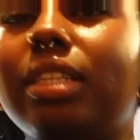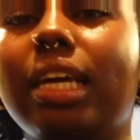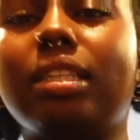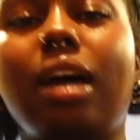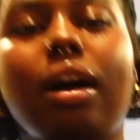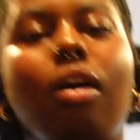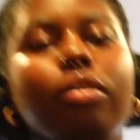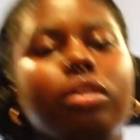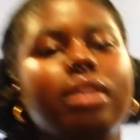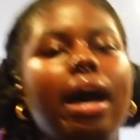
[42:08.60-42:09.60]
TikTok all
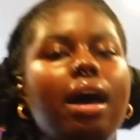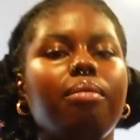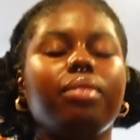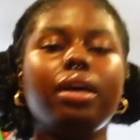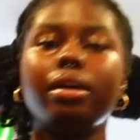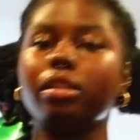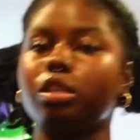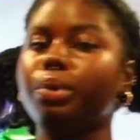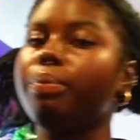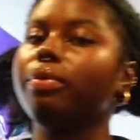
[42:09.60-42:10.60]
the time,
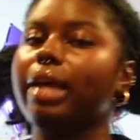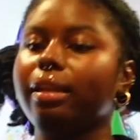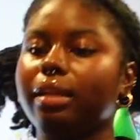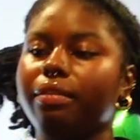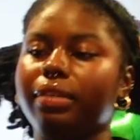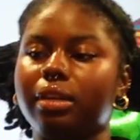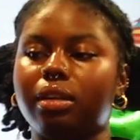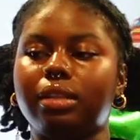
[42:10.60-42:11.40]
there's people that live in,